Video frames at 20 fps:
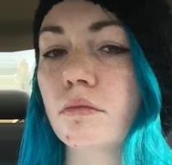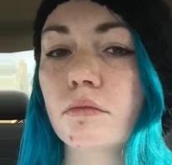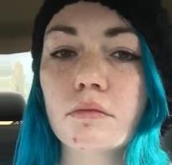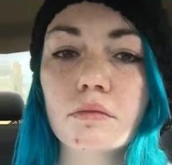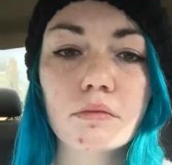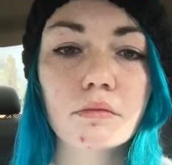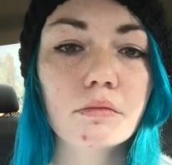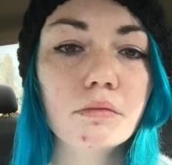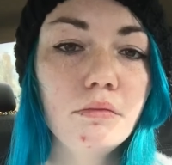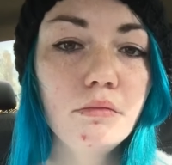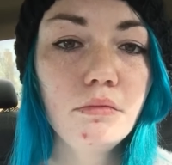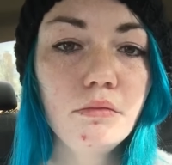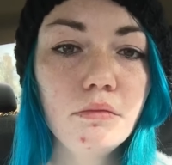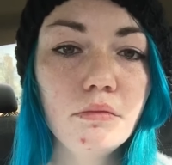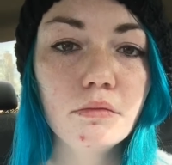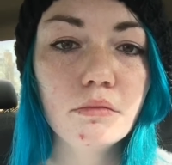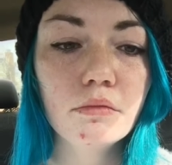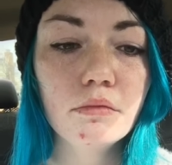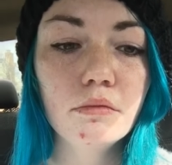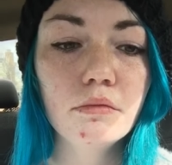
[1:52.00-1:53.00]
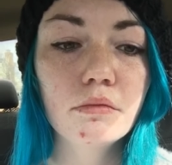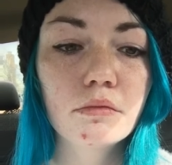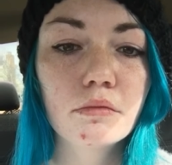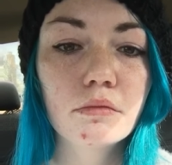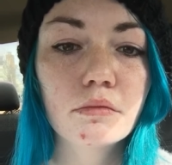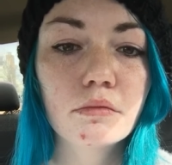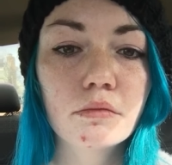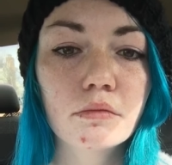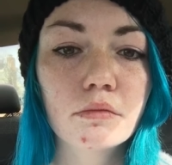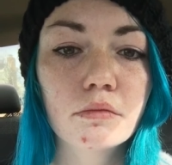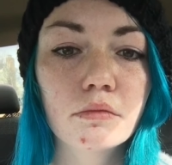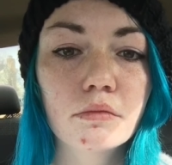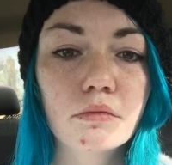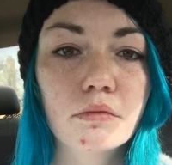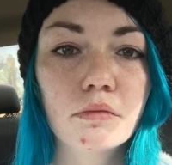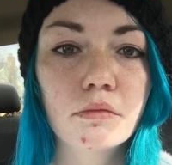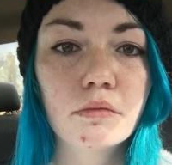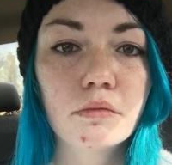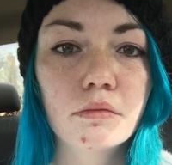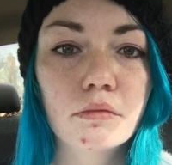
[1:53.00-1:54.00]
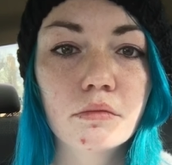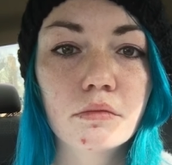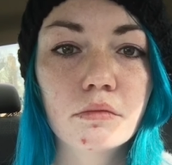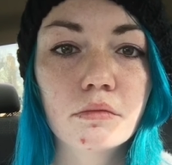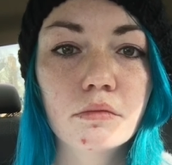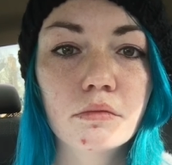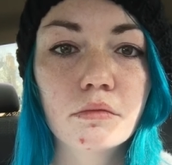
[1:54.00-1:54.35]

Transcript: Nothing is said.